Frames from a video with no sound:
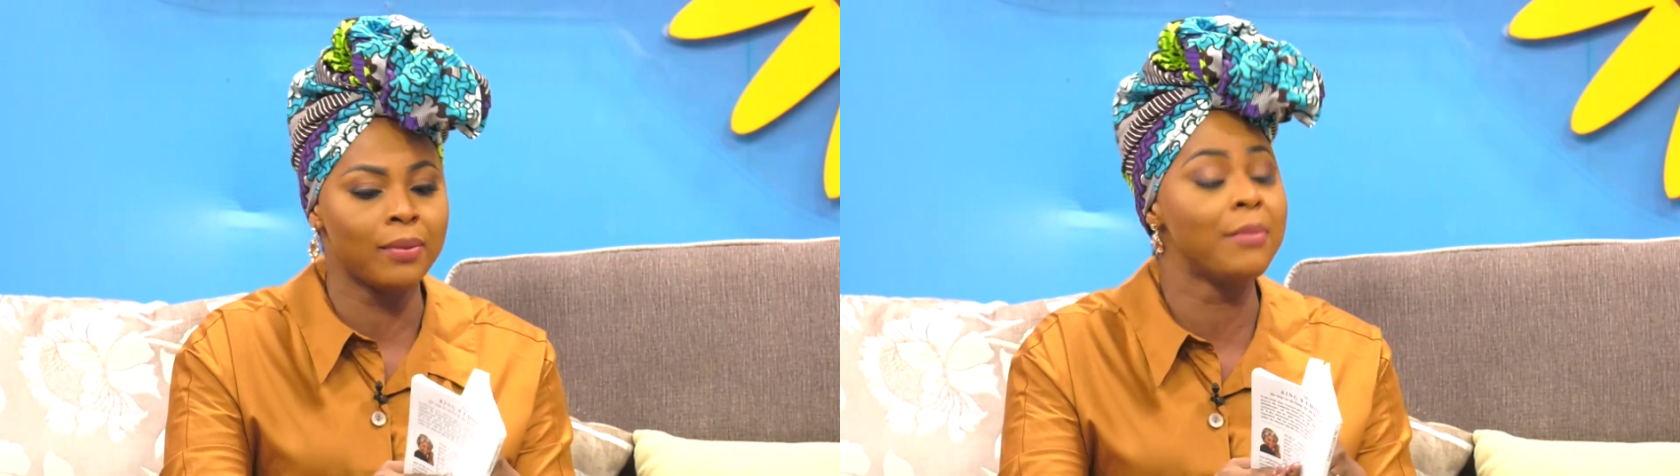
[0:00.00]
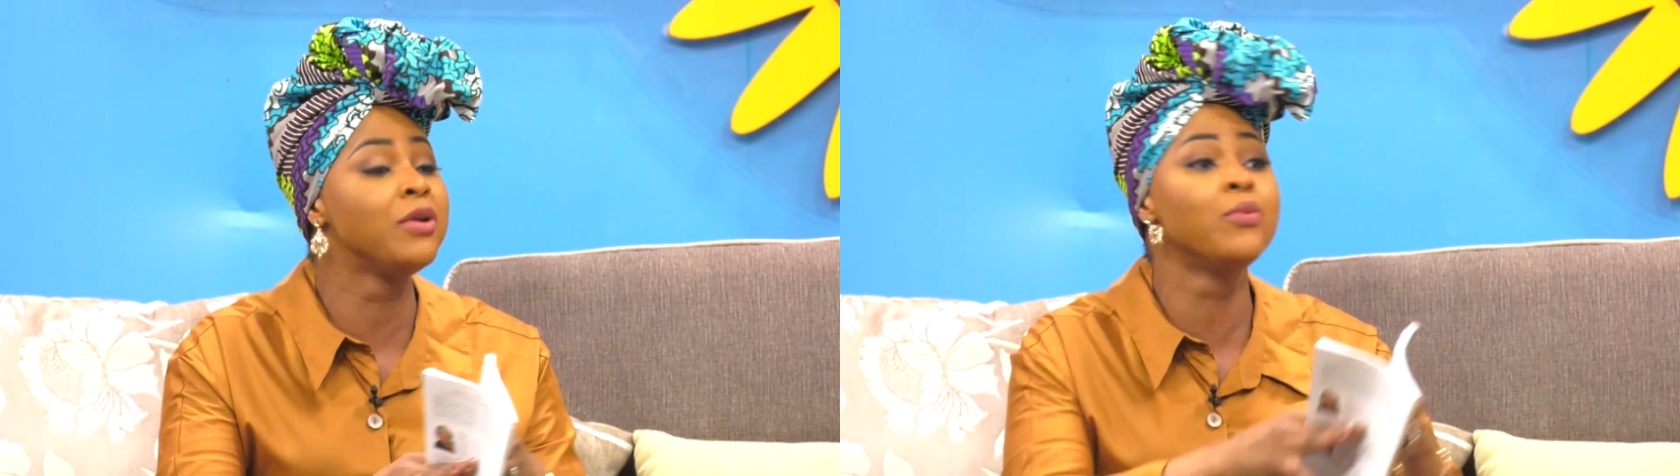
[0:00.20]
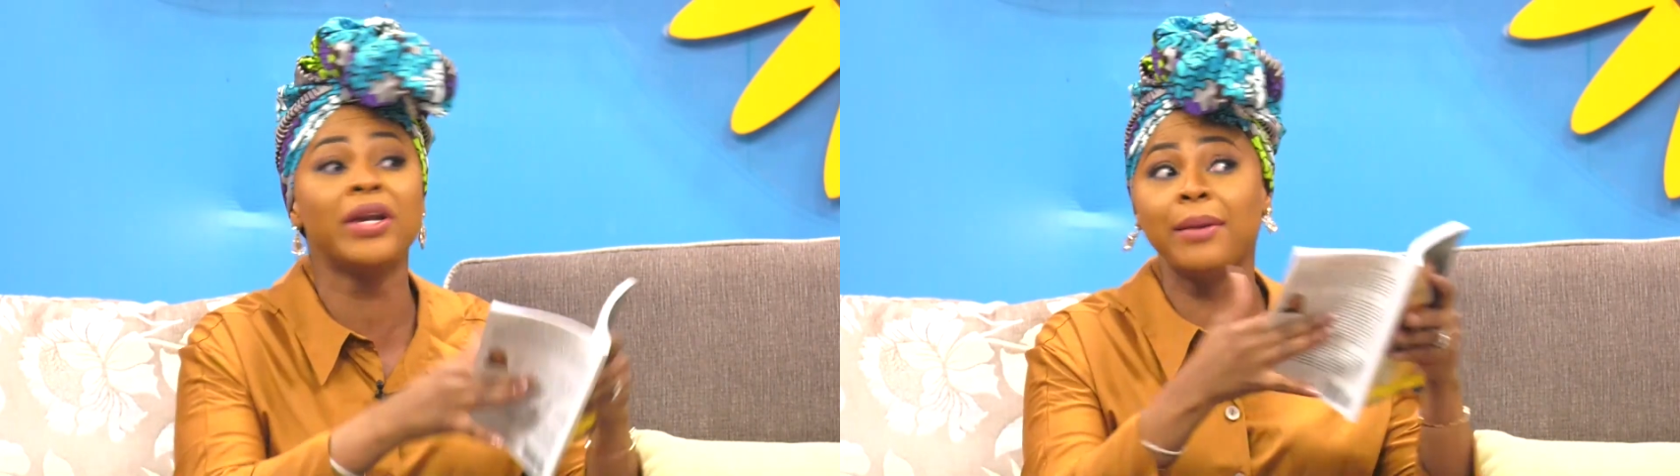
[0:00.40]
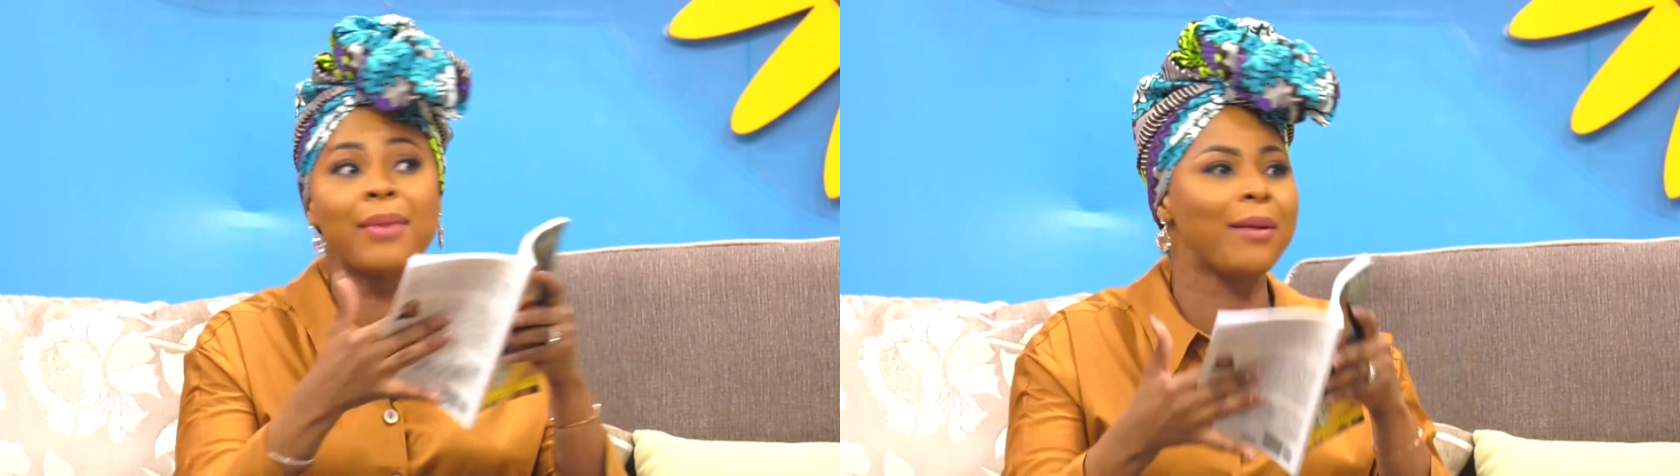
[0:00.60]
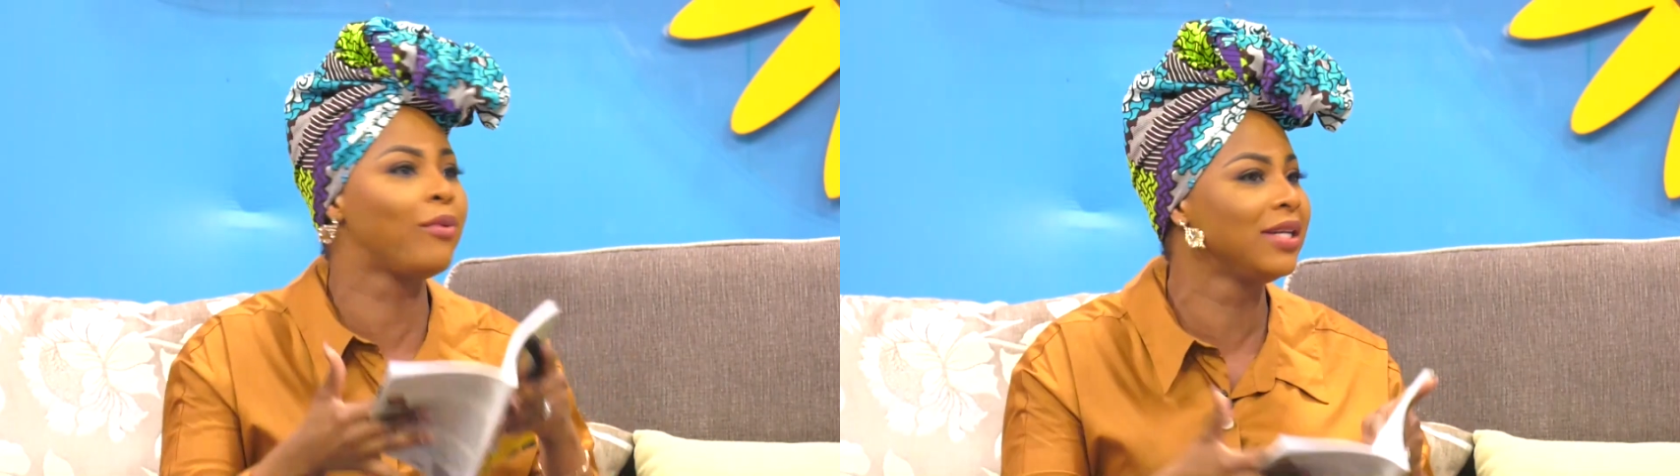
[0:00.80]
But I mean, read the
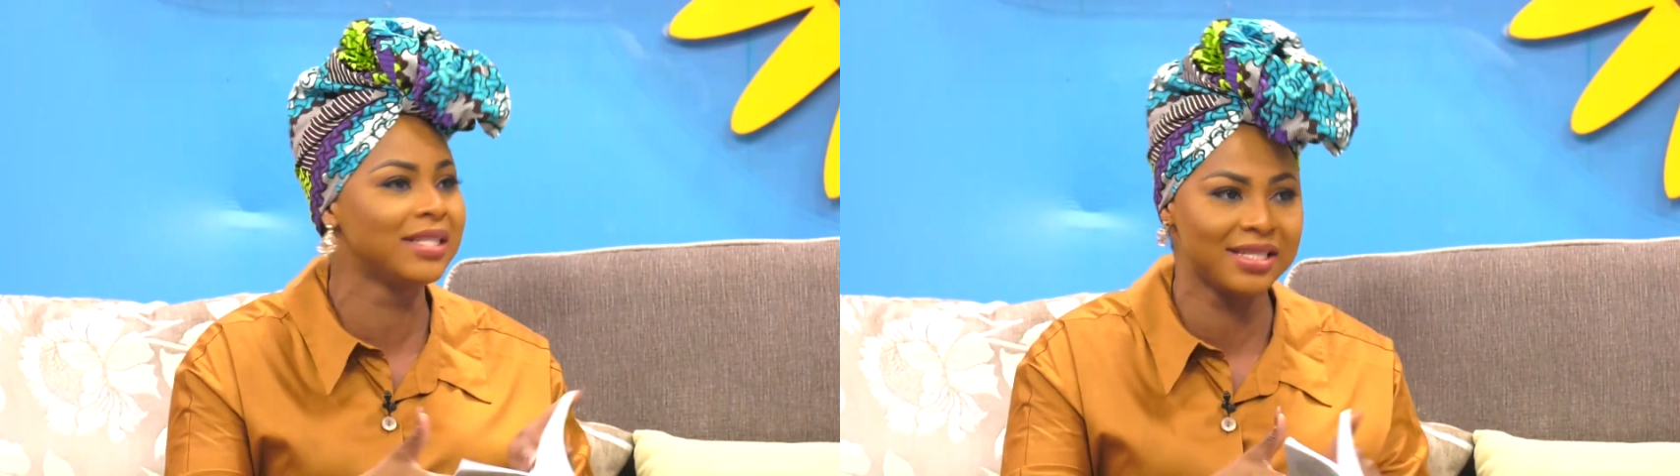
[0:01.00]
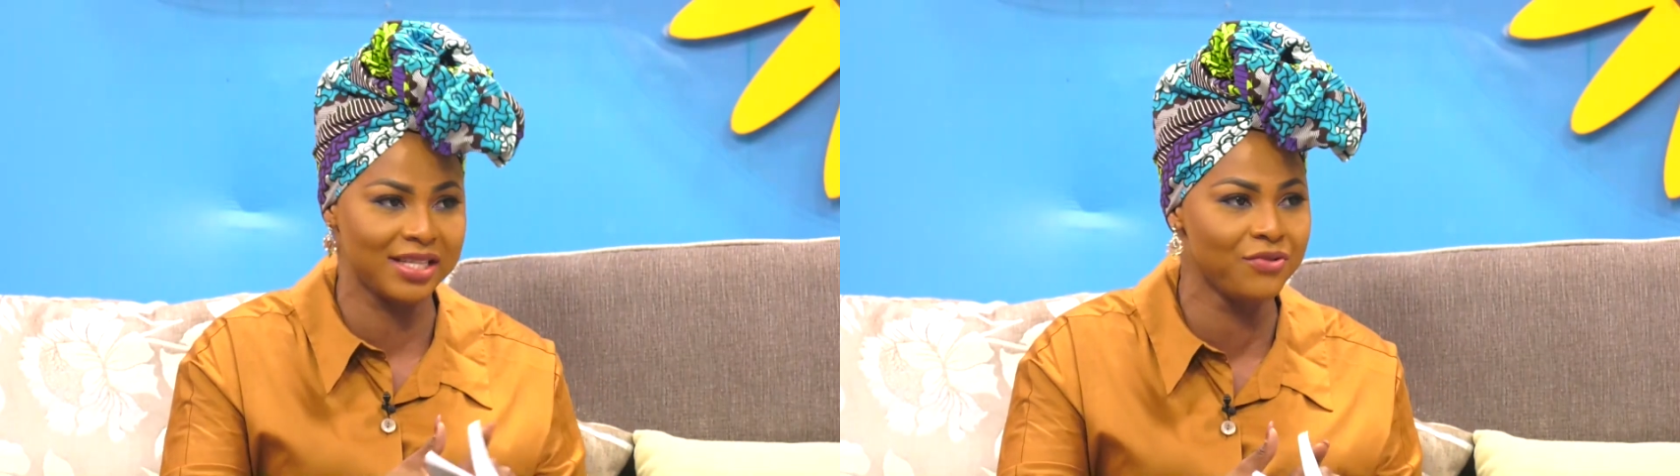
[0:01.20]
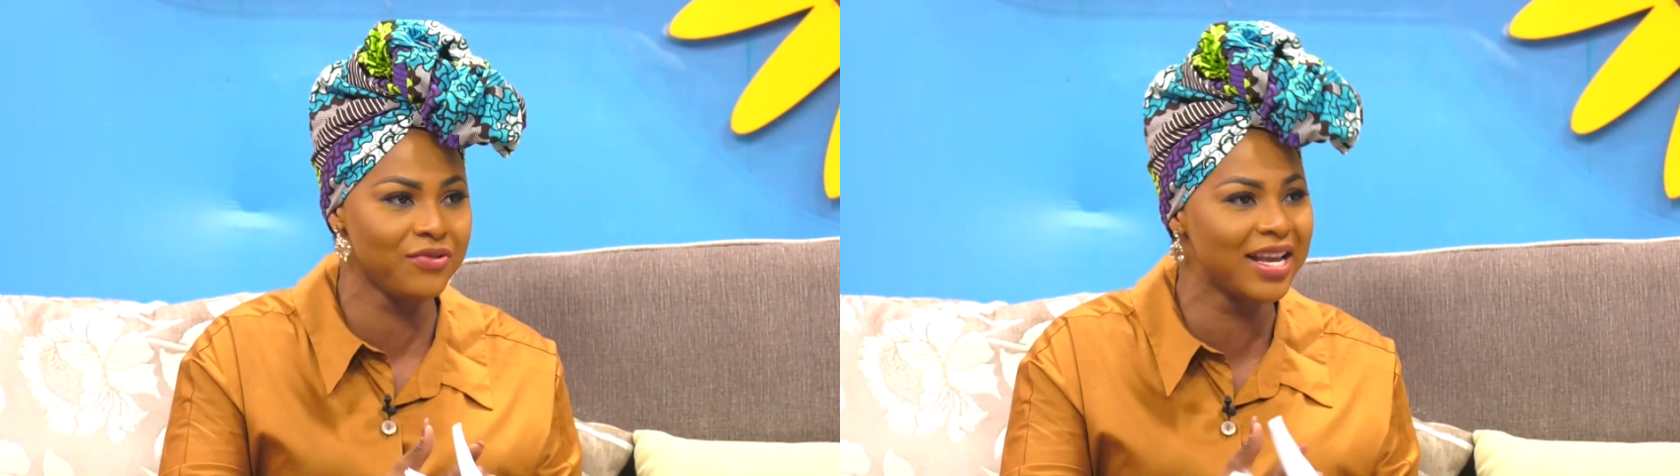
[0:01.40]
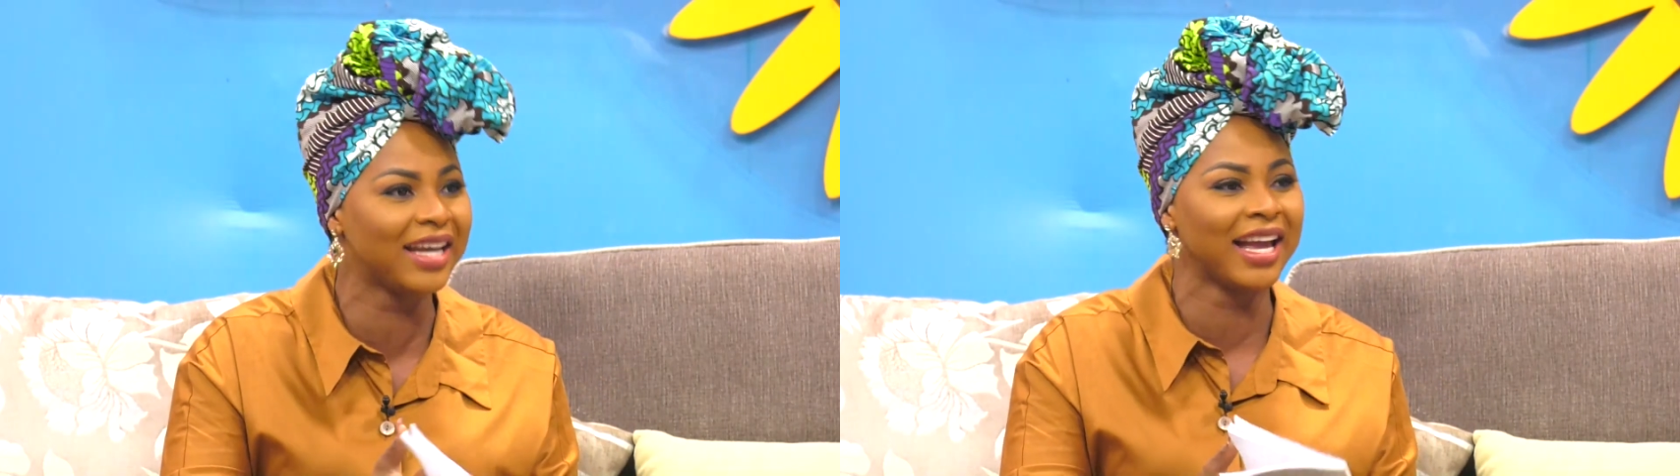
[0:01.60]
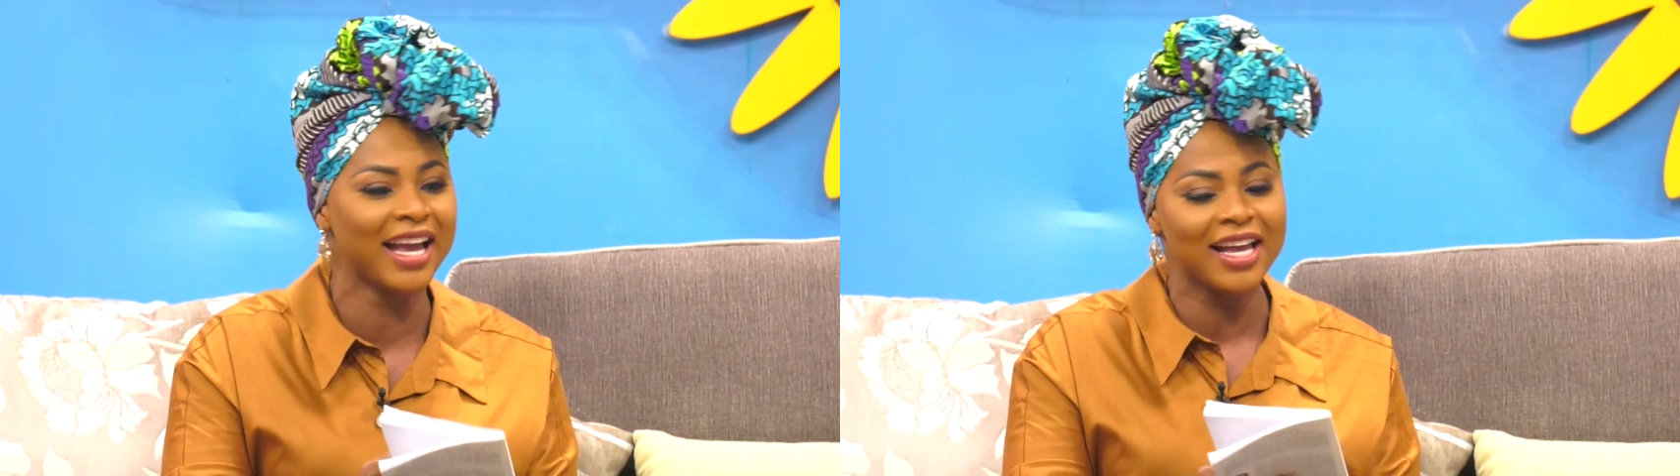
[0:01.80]
Bible needs see you
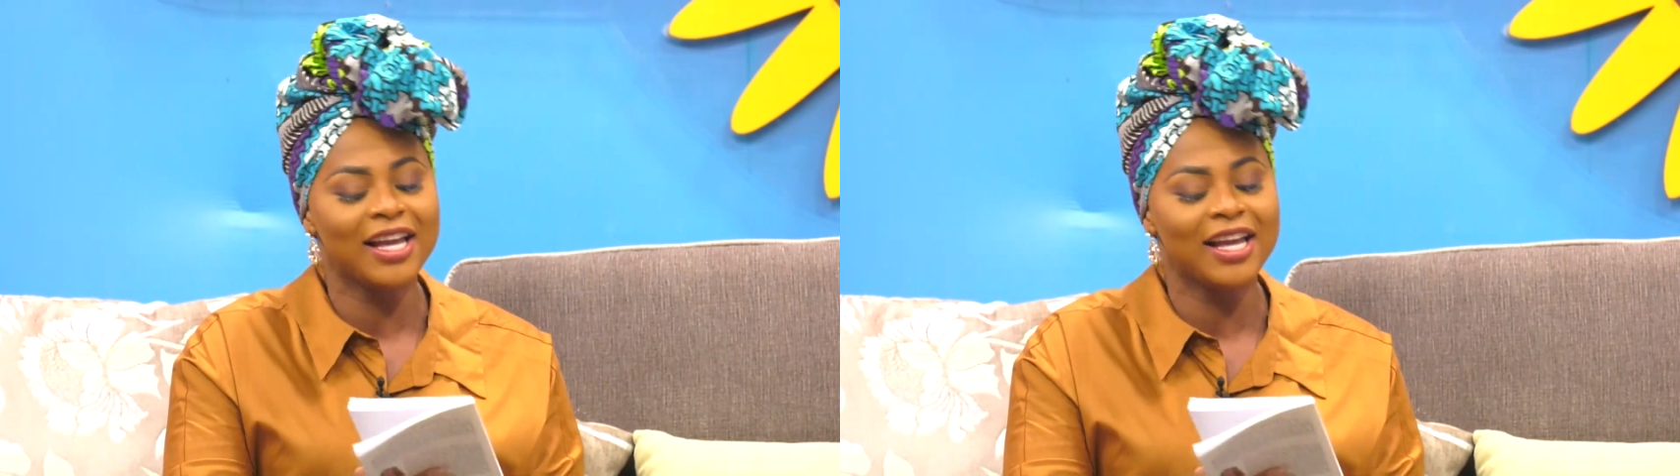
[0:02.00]
here.